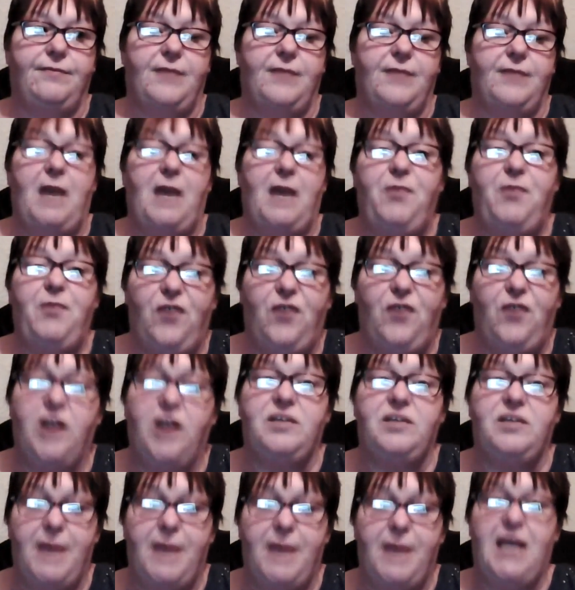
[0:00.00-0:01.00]
I prefer
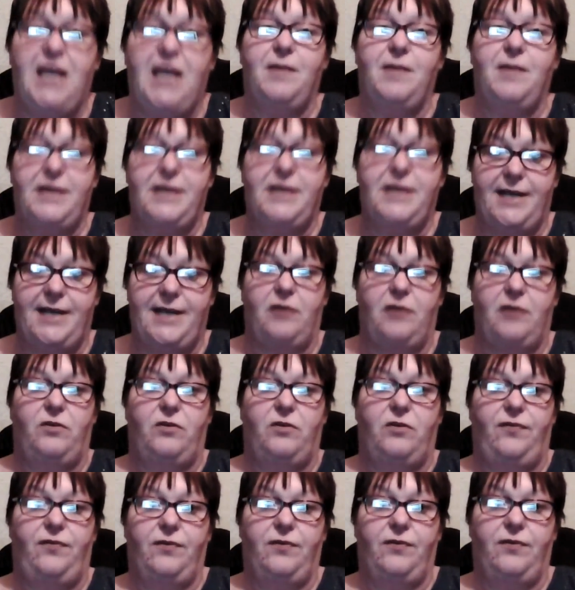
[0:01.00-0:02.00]
to make it
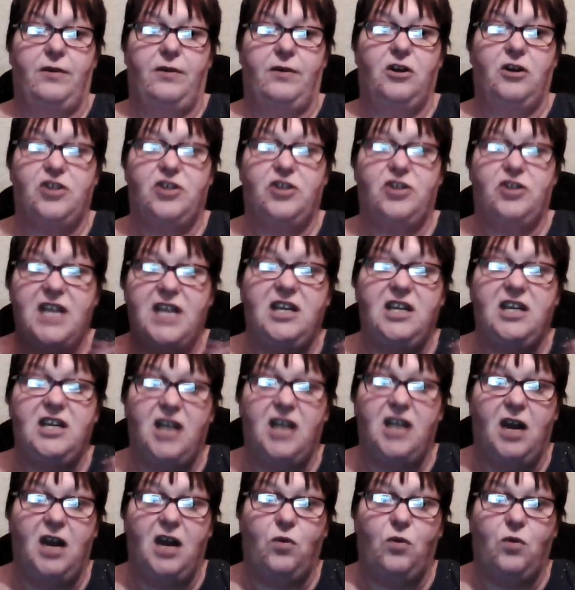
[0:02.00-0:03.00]
myself because then you
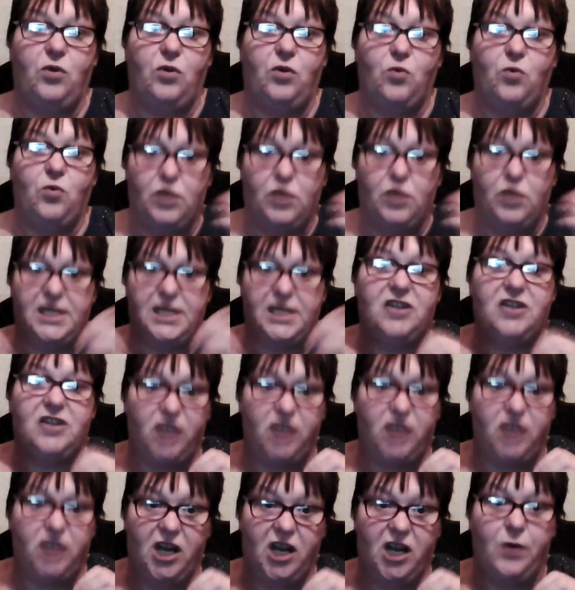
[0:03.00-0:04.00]
know what's
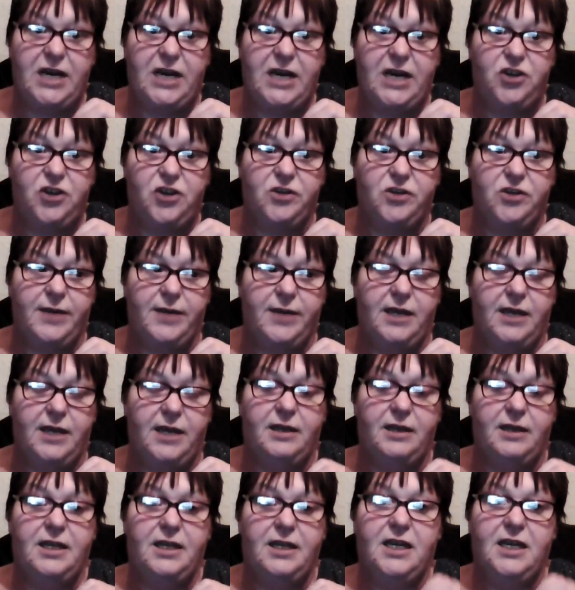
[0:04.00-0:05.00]
actually going into it.
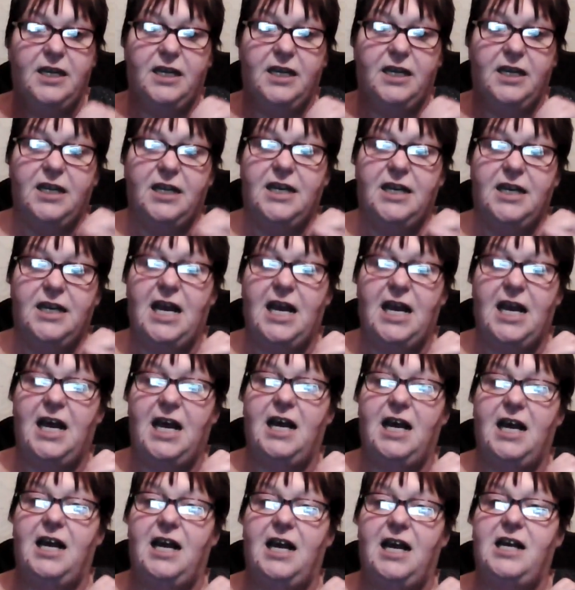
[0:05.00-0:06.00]

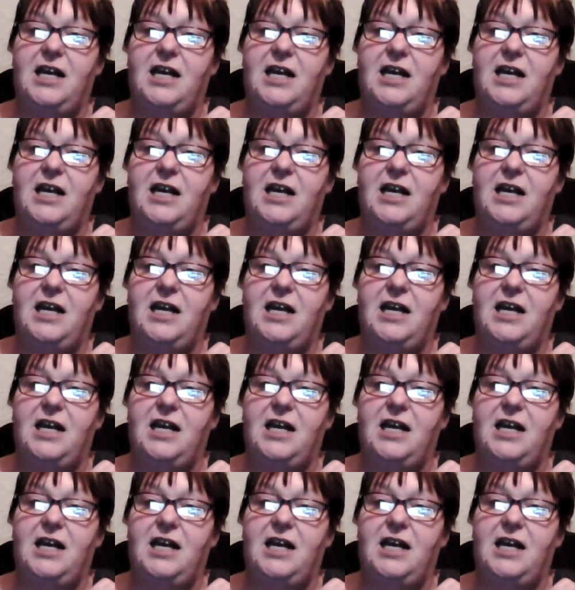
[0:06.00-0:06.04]
Now,